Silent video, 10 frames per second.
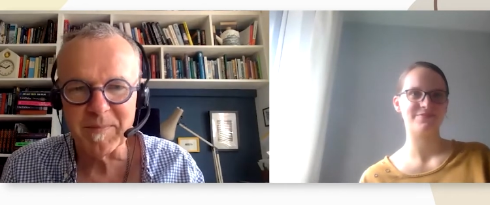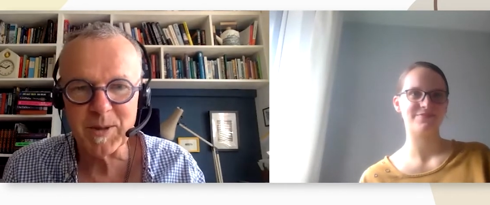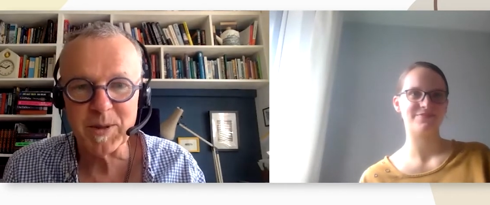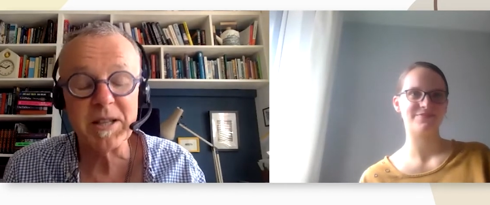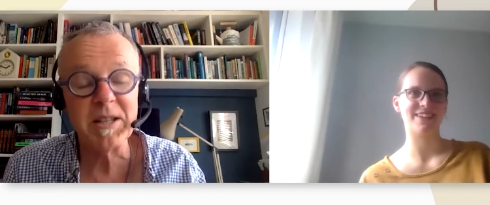
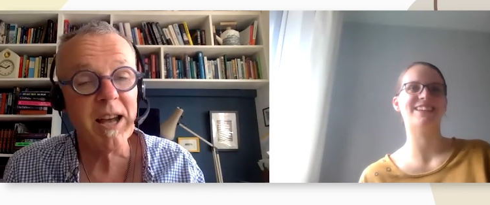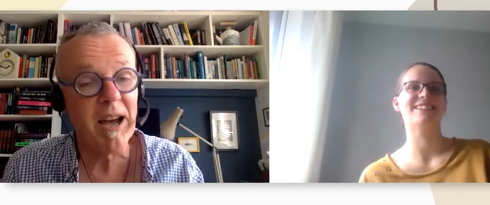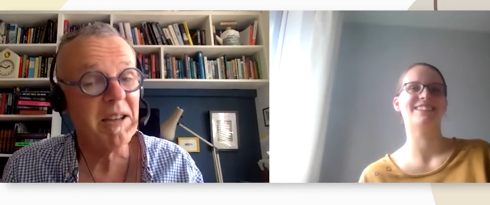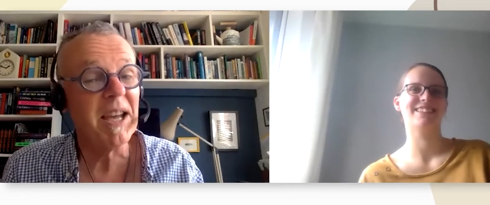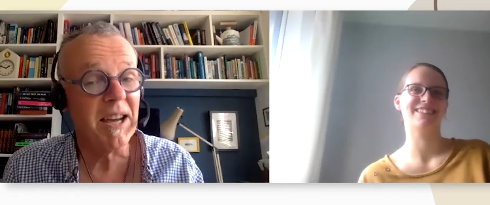Speaker 1: so I said,
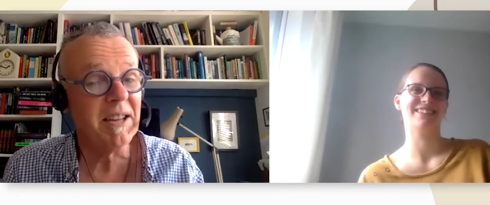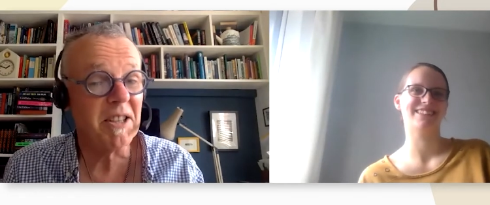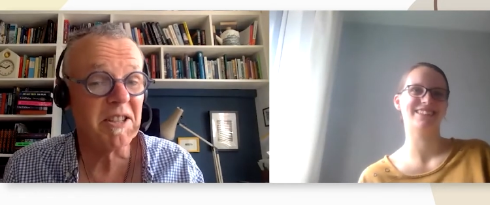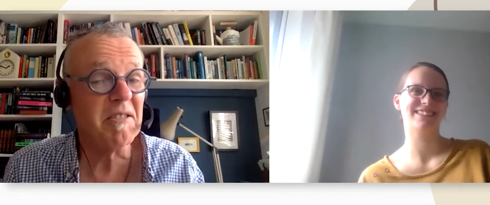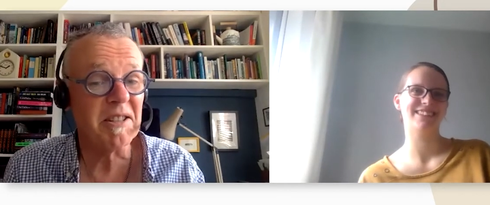"Yeah, yeah, it's
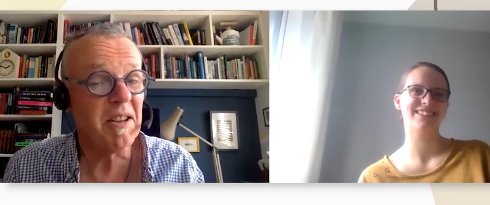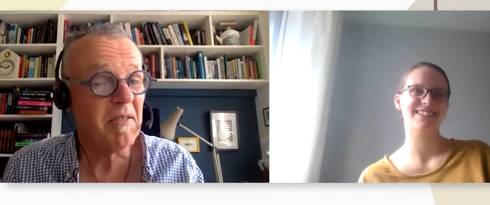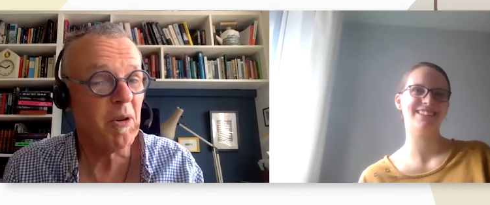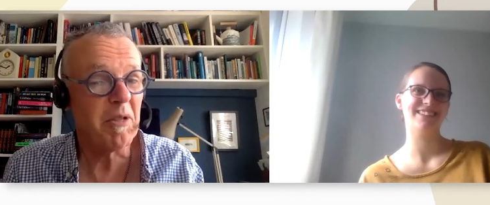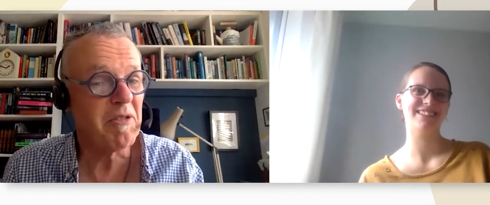a series.
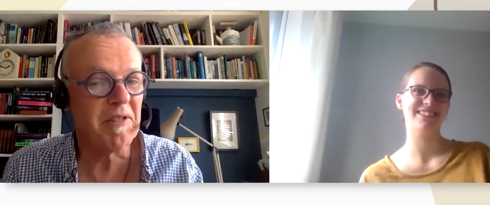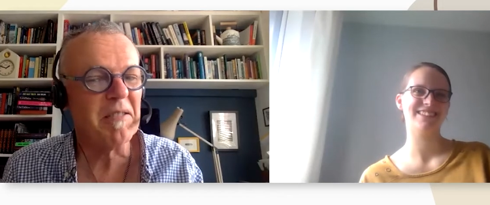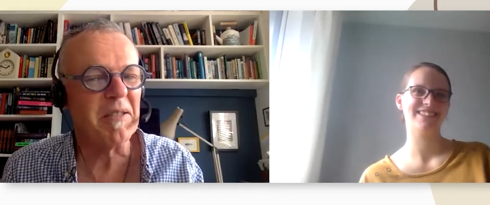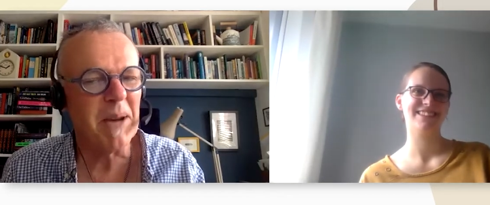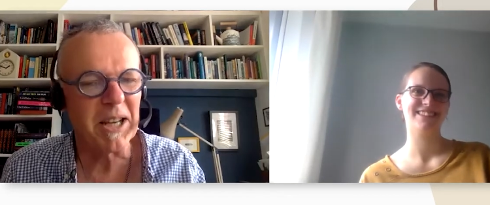I've got three
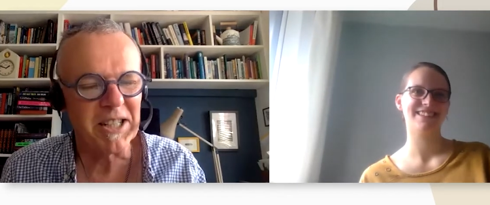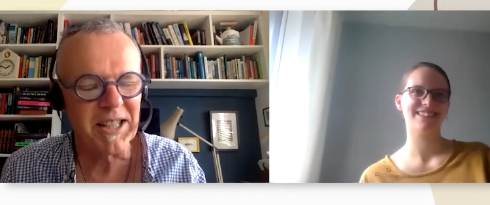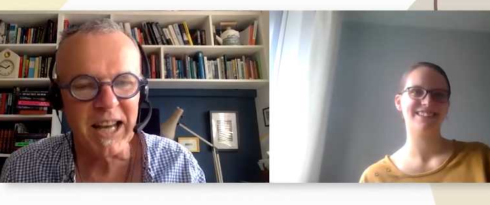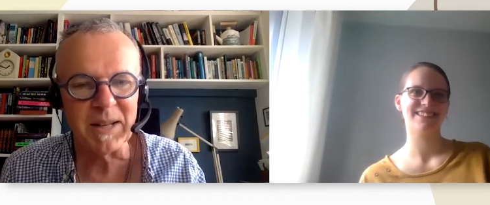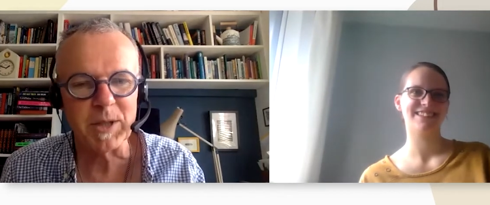of them
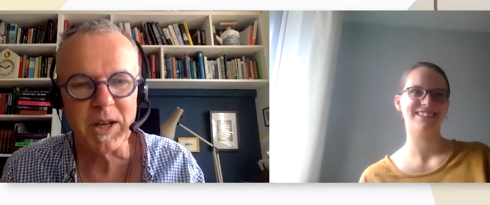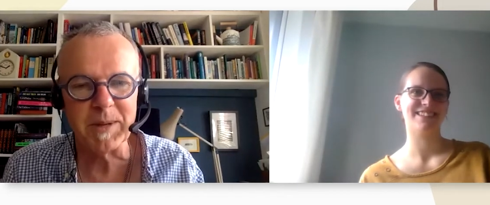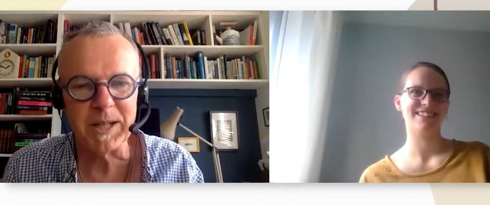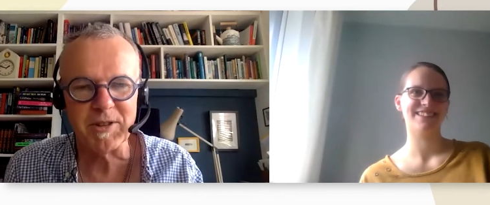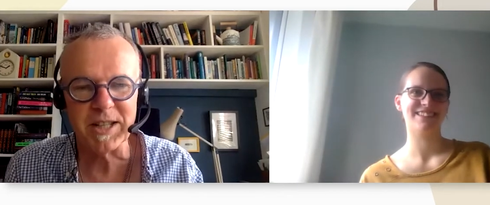actually, and it was going to
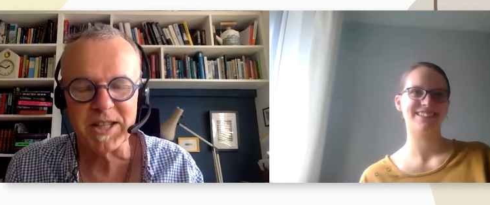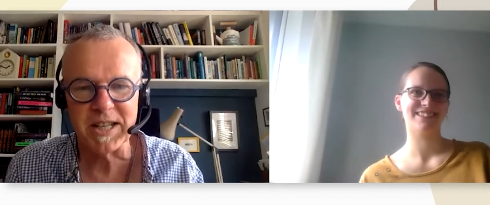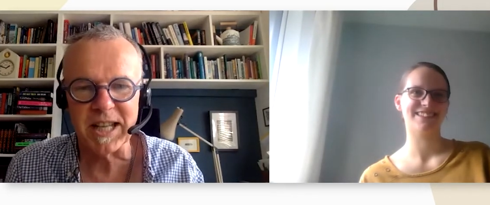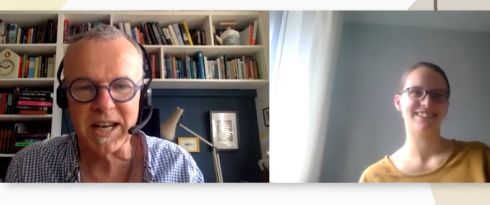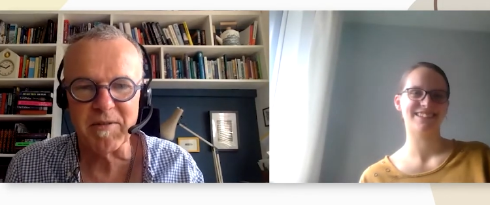be a trilogy,
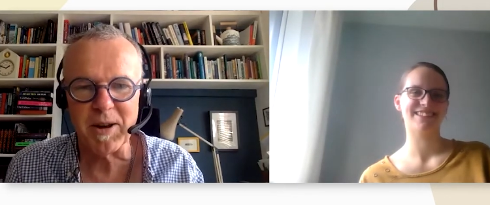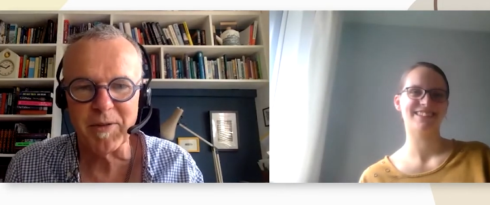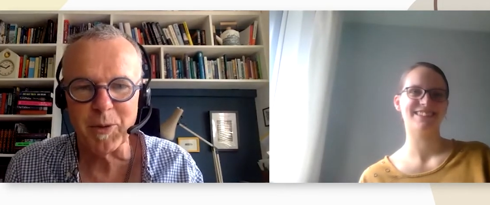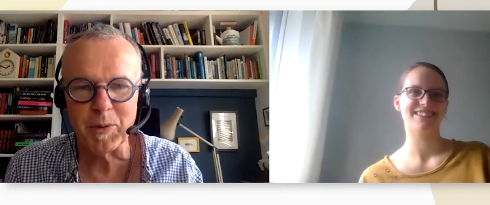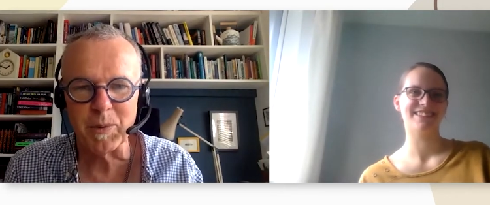and then I wrote a
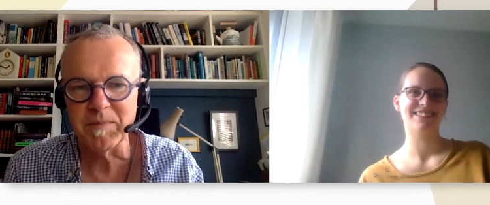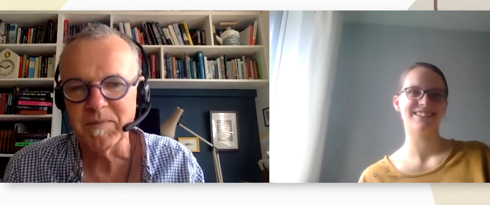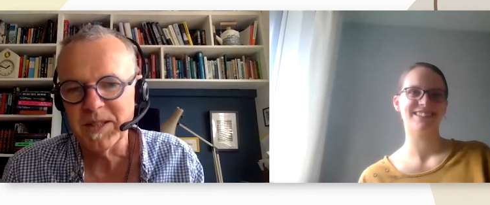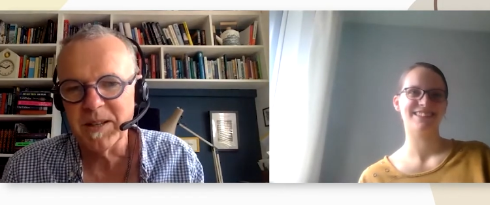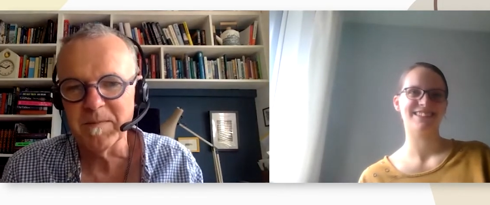fourth one."
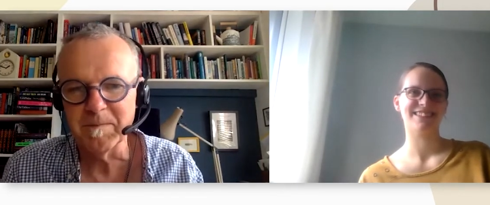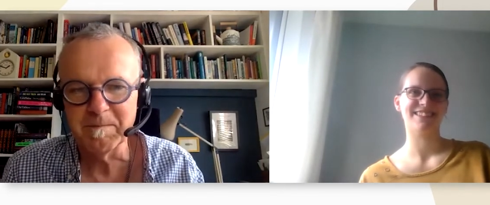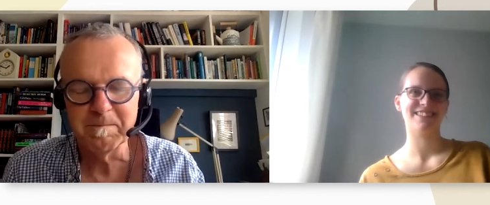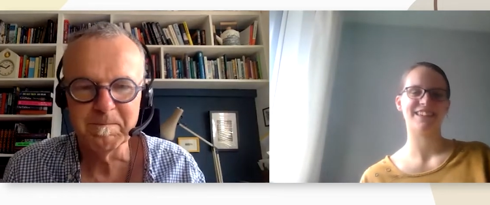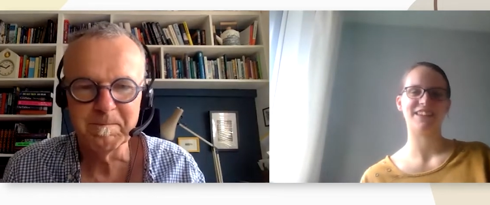So,
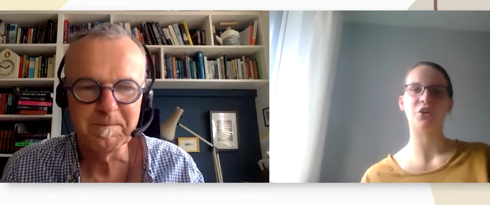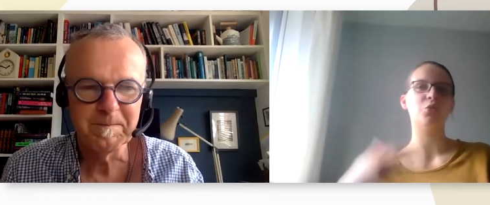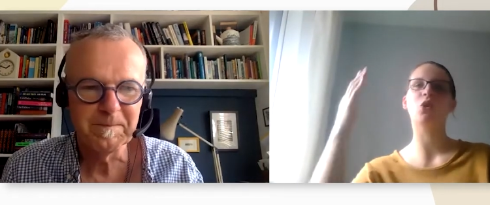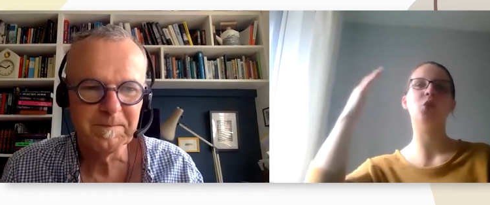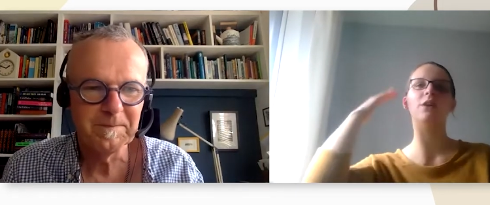
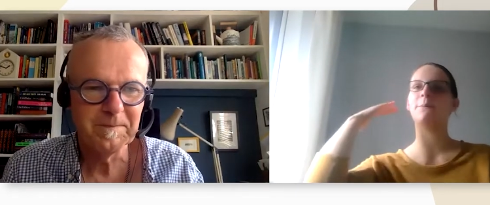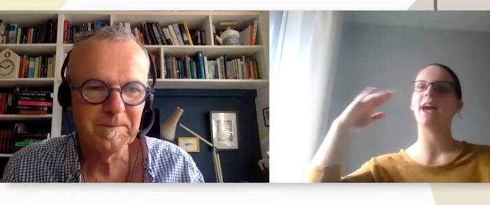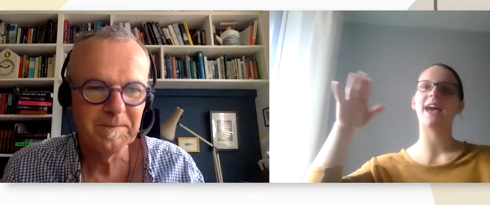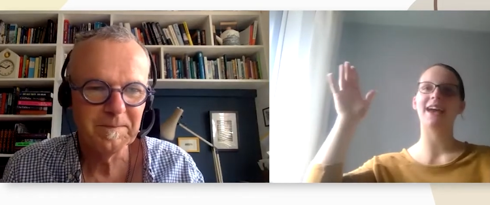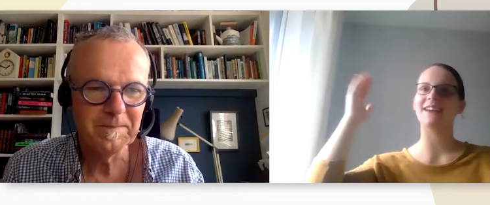
Speaker 2: all,
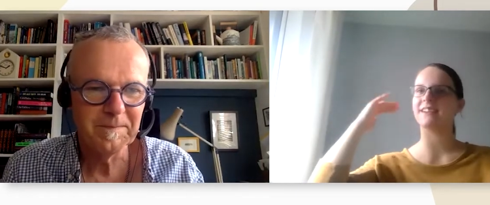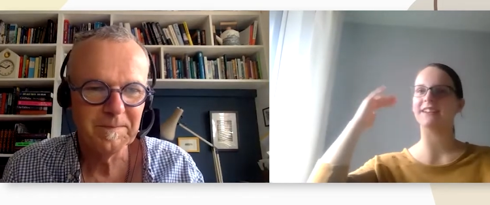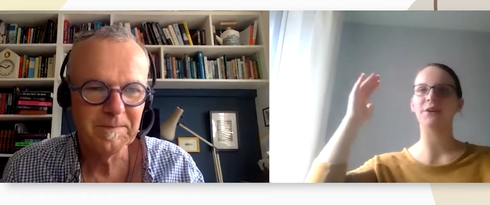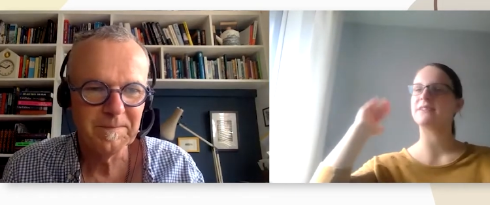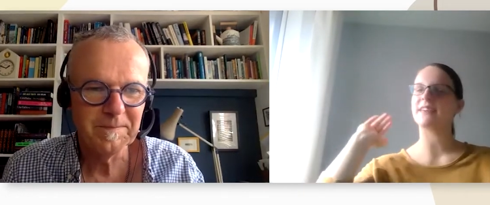all in my
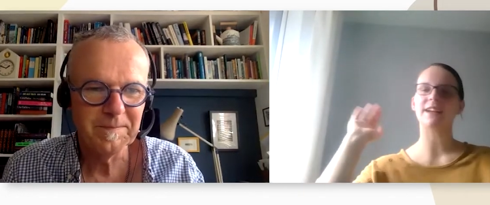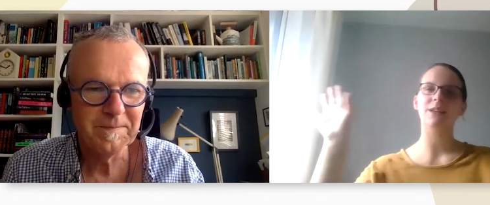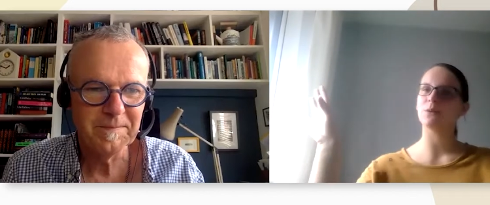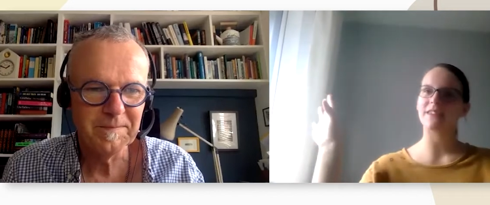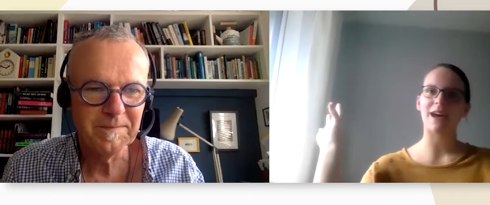head, I know
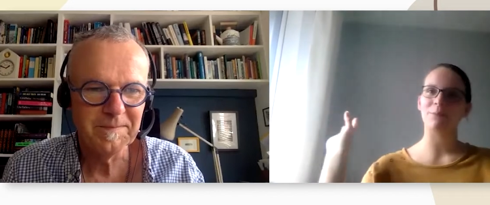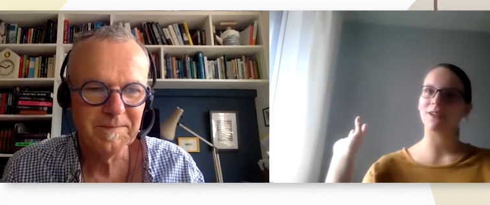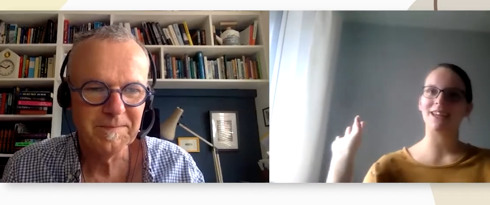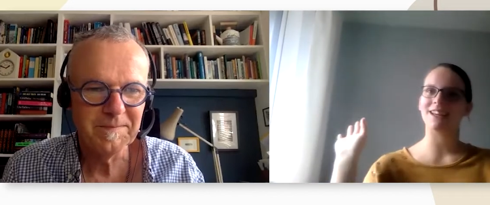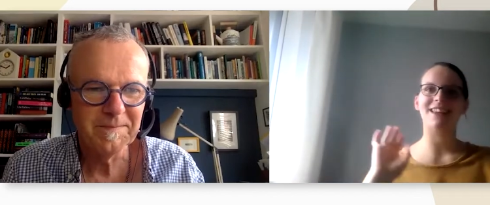exactly what's
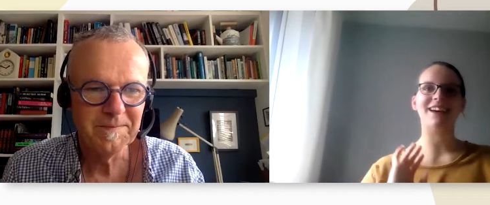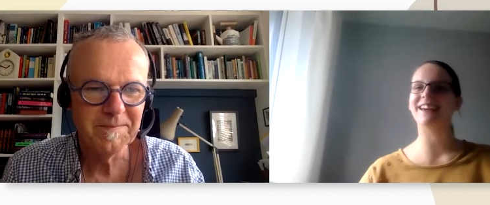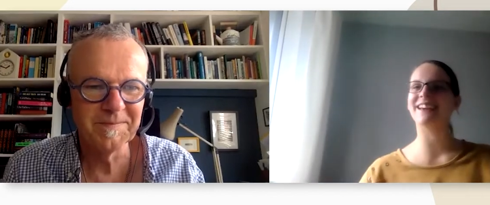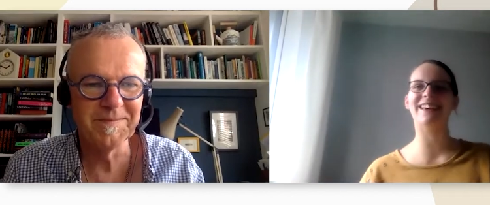happening. Like,